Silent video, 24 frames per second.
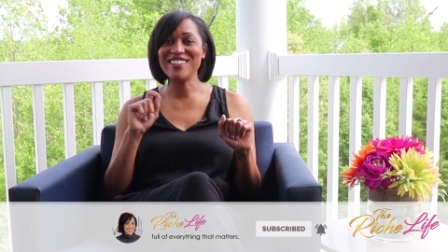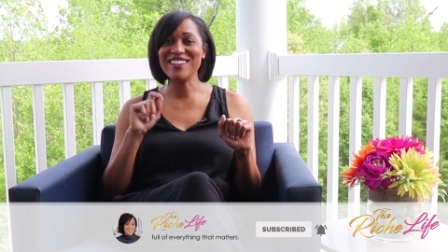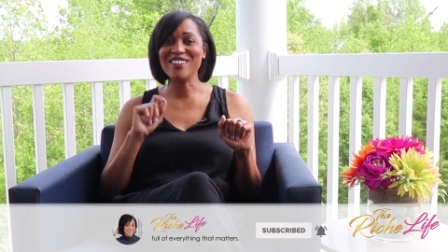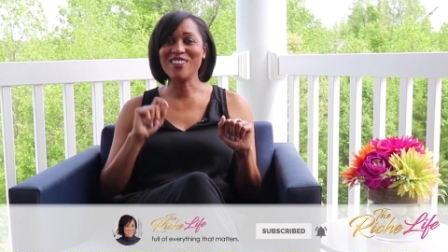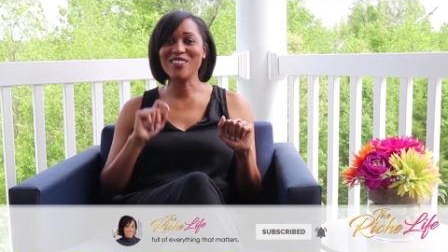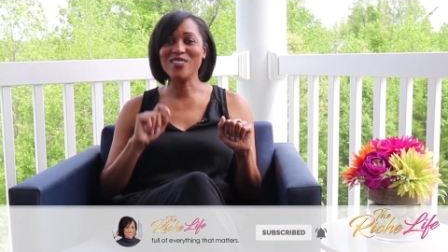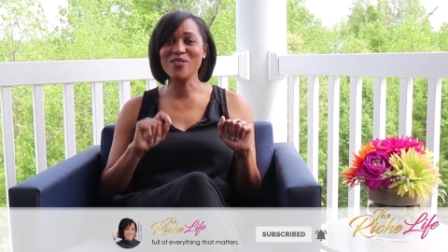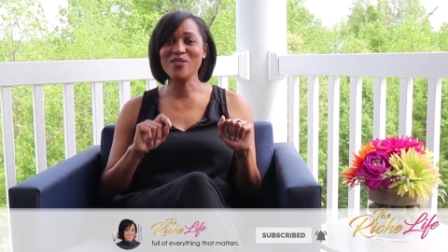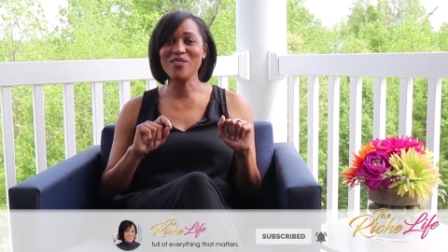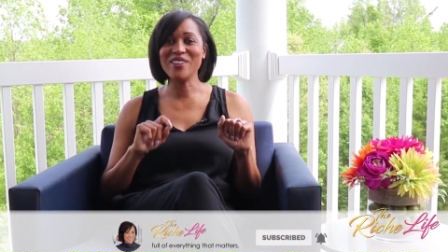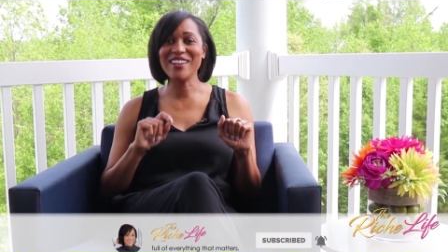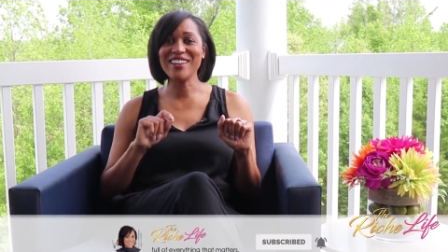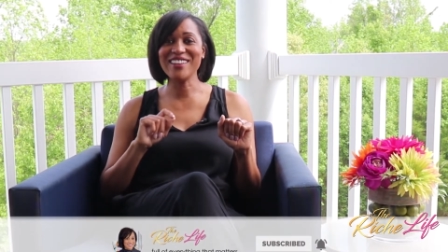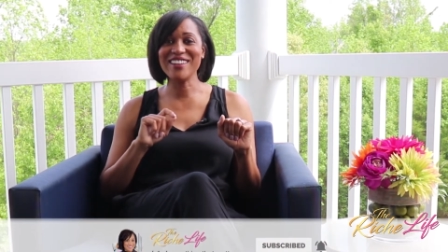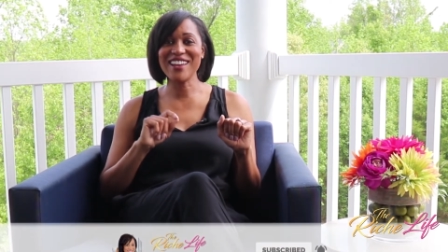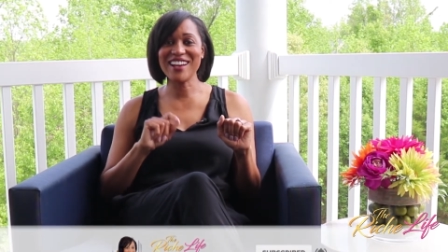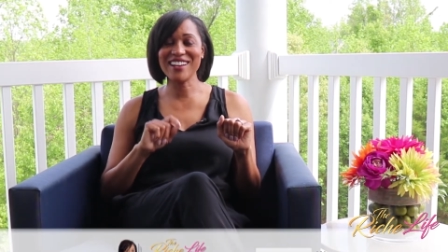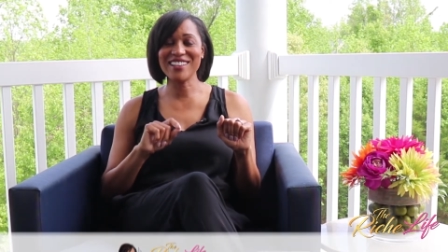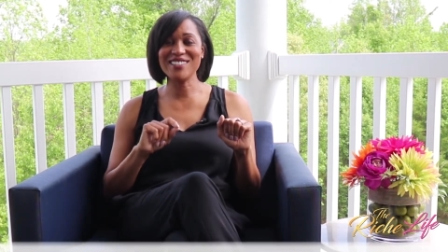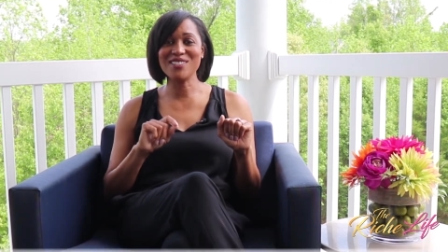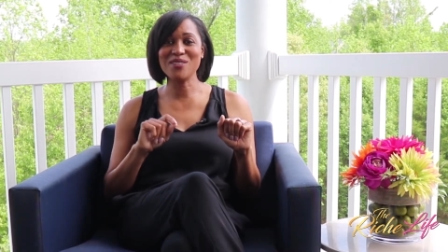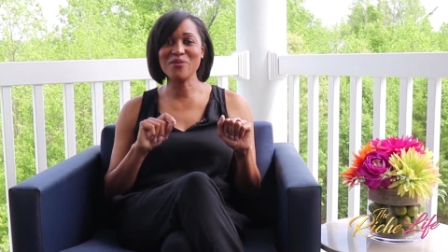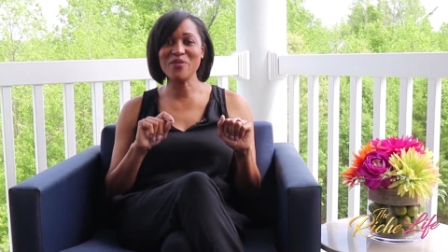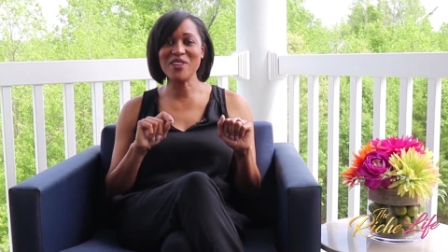including
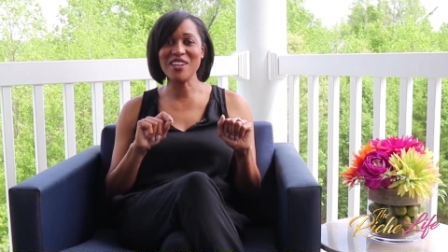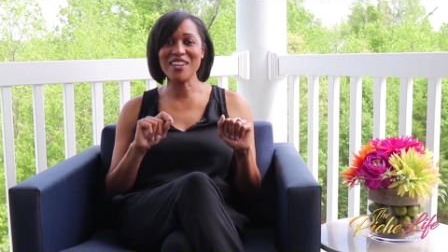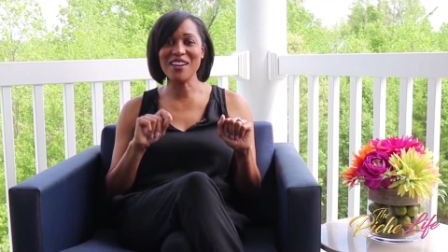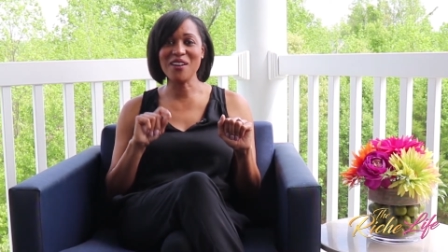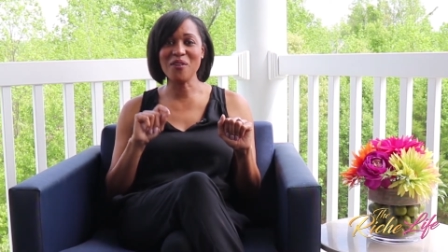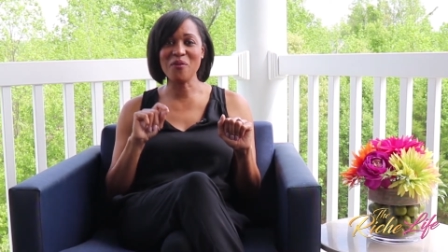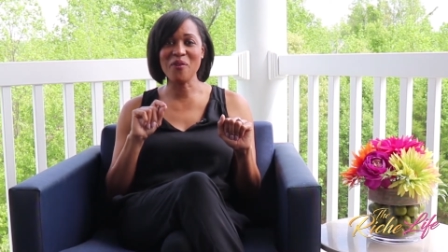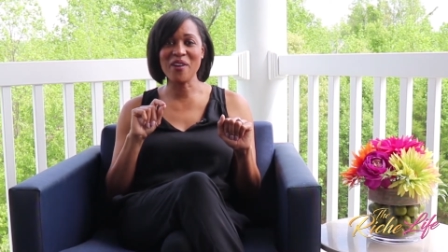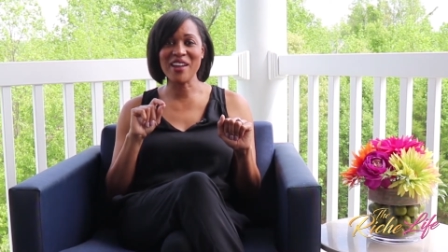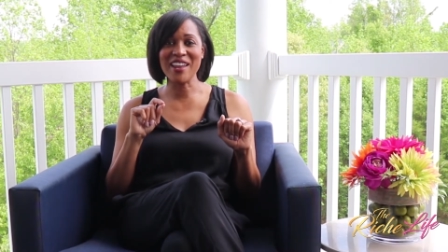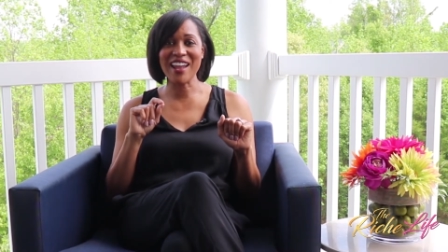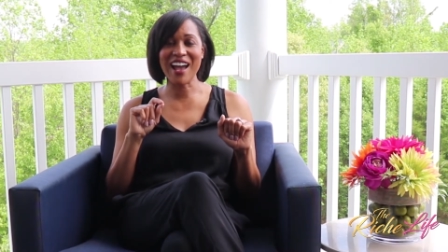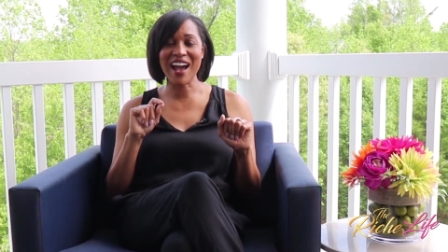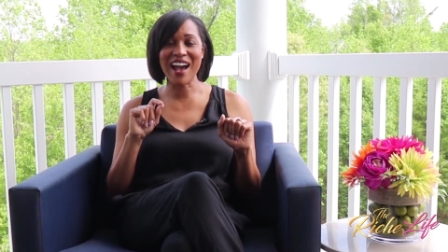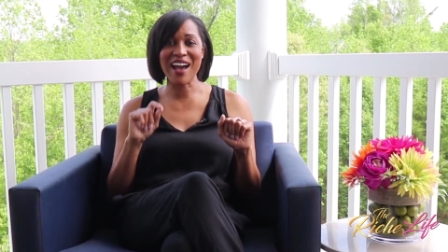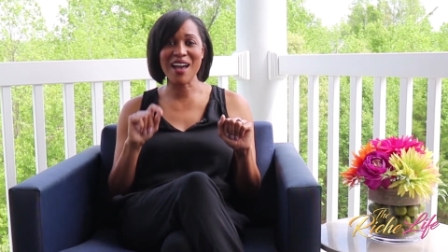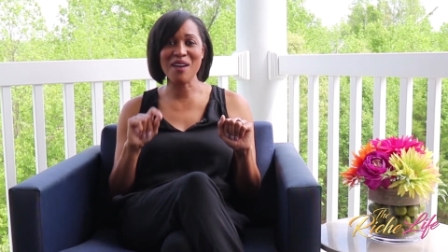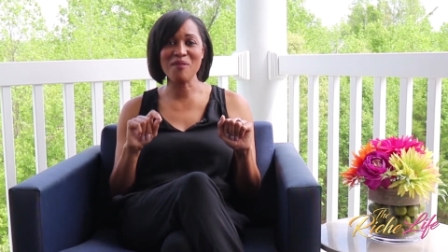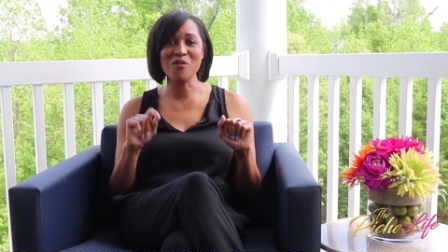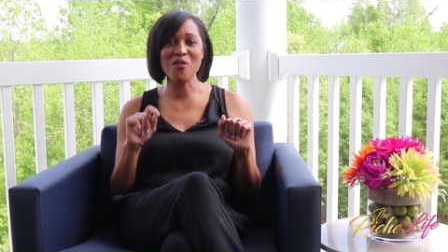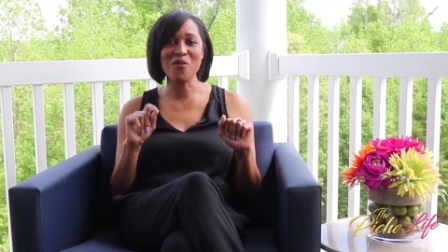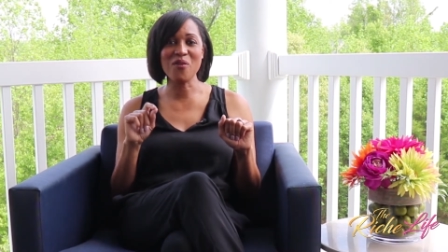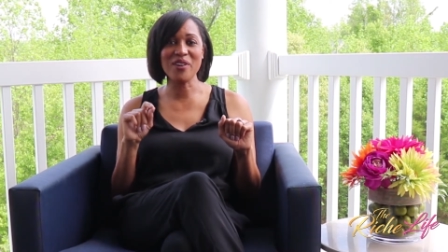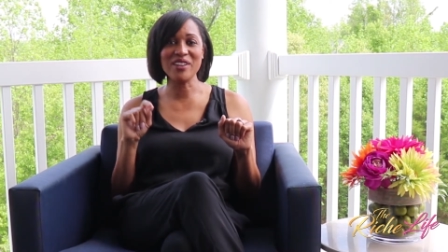next week when
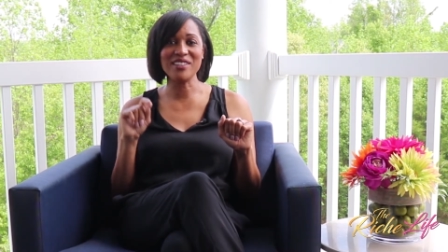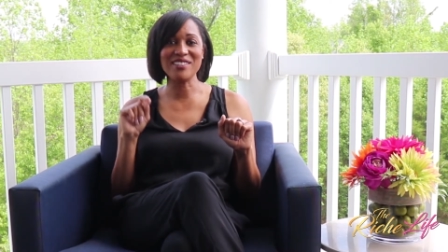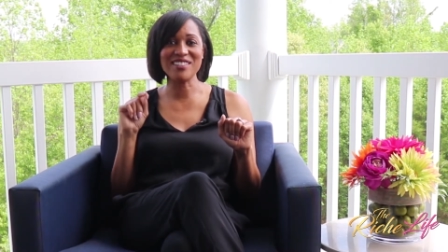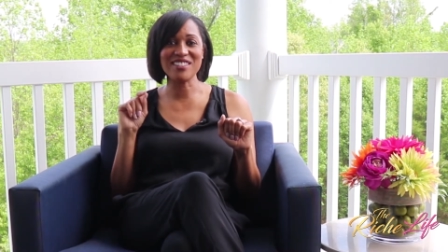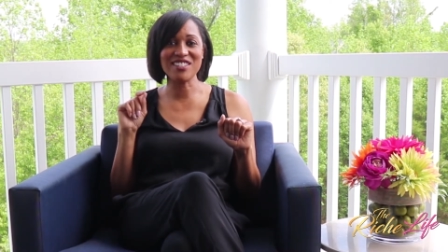I'm going